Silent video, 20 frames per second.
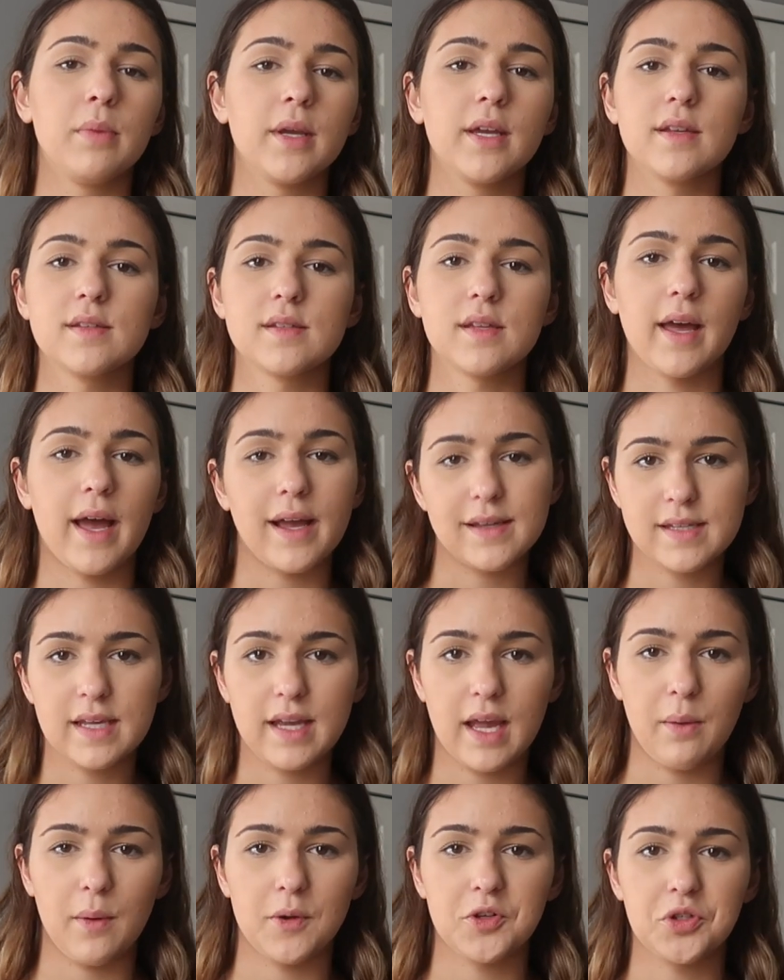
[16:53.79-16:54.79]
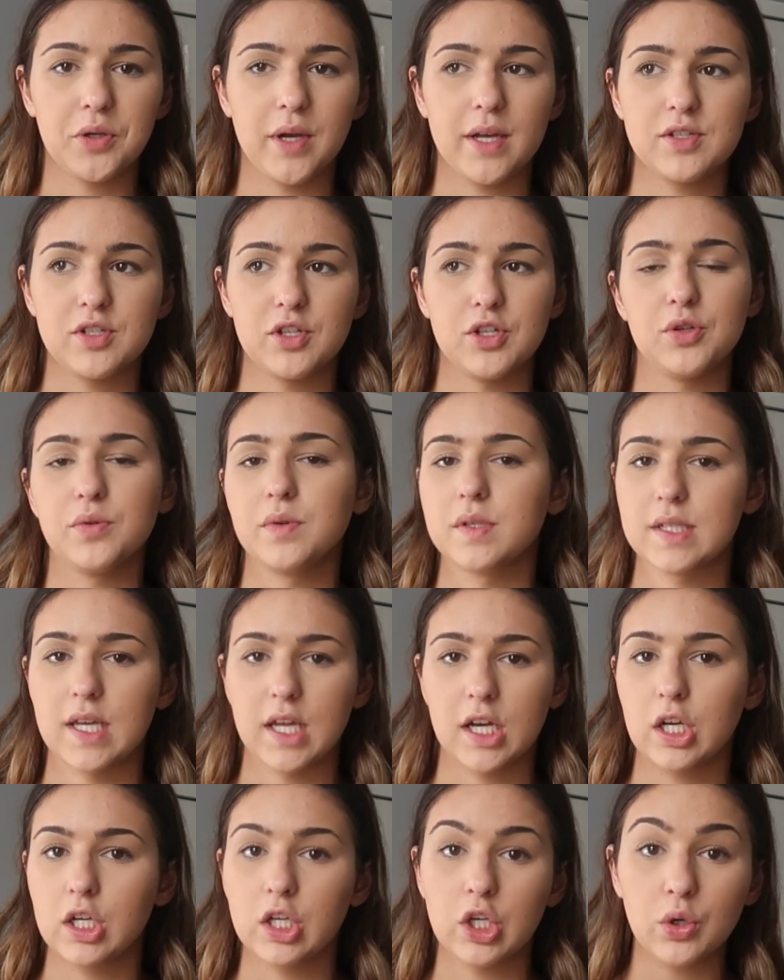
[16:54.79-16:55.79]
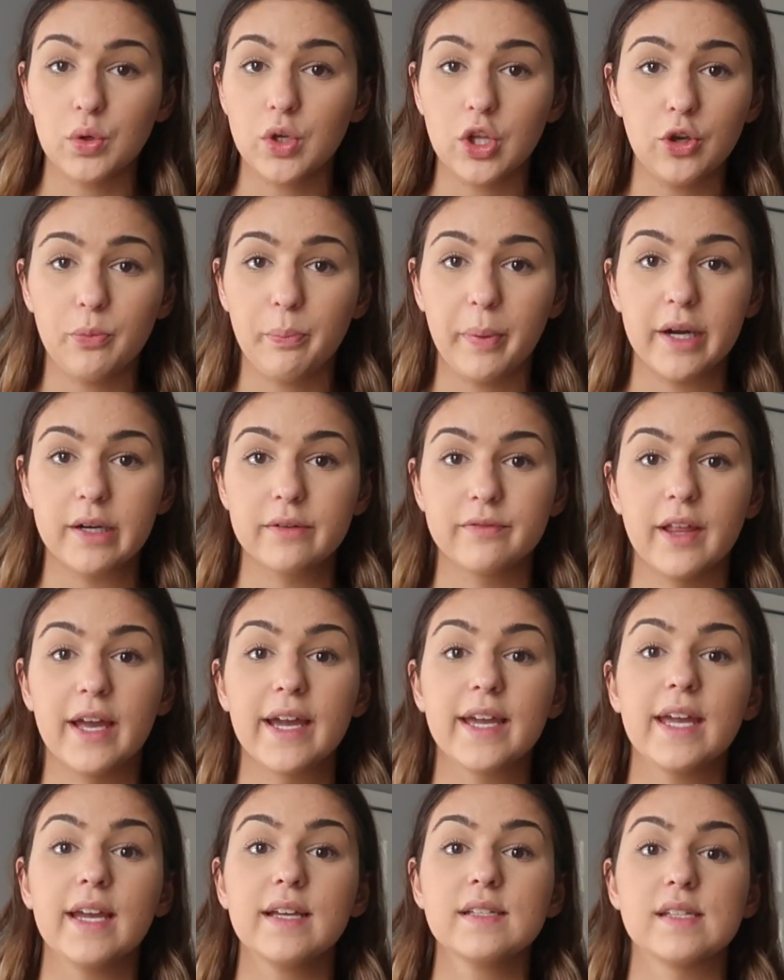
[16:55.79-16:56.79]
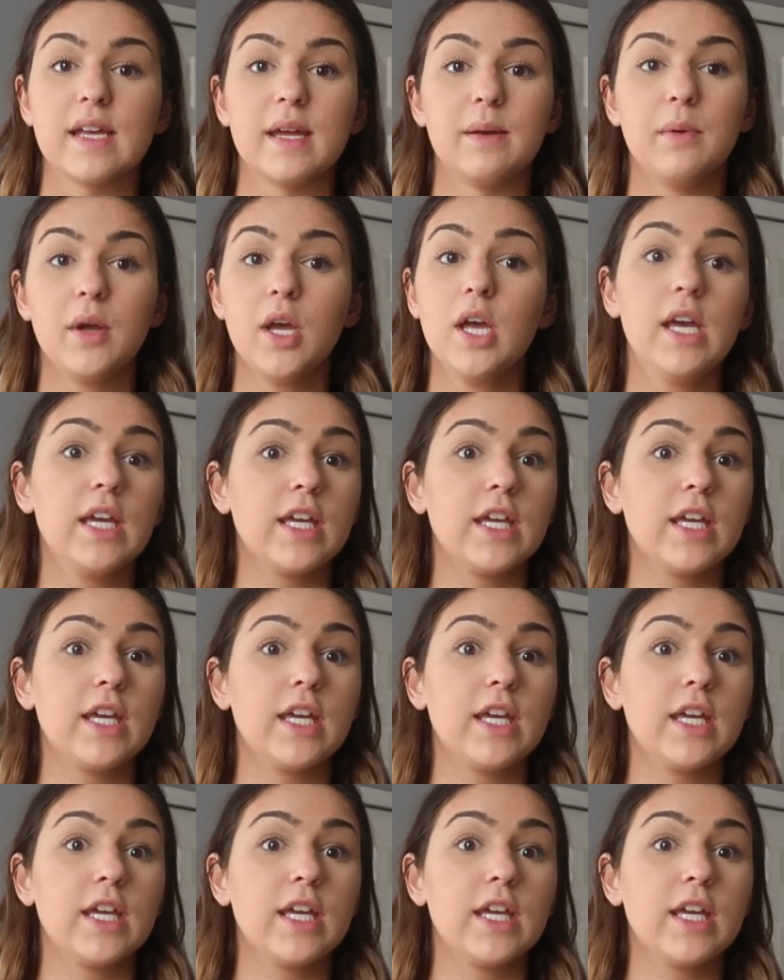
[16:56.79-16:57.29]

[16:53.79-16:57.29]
because the last thing I want you guys to do is get a new cute pair of leggings and